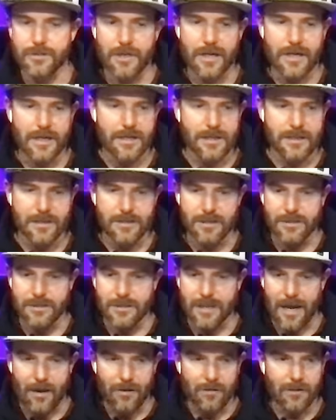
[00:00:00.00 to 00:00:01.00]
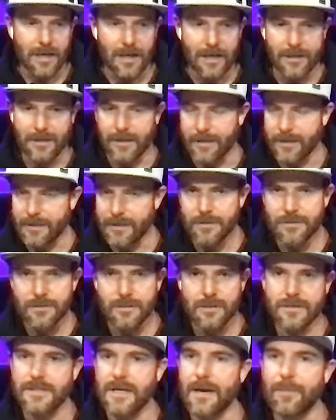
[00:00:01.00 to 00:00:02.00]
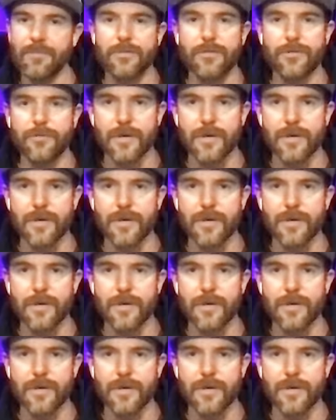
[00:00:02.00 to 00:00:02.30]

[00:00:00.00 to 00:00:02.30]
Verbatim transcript: trying to just outline like these are the top